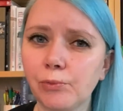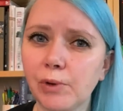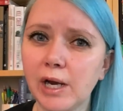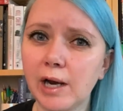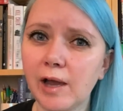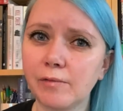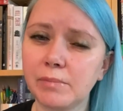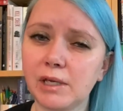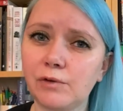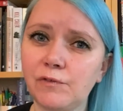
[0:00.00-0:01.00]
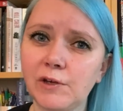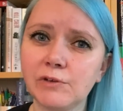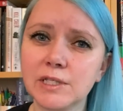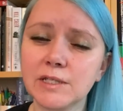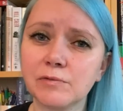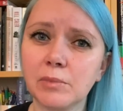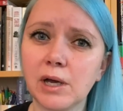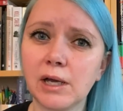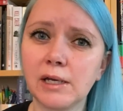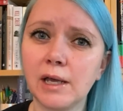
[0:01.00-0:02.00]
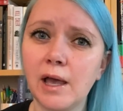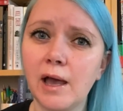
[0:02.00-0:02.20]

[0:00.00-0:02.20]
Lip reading: Ware have been favorites of mine.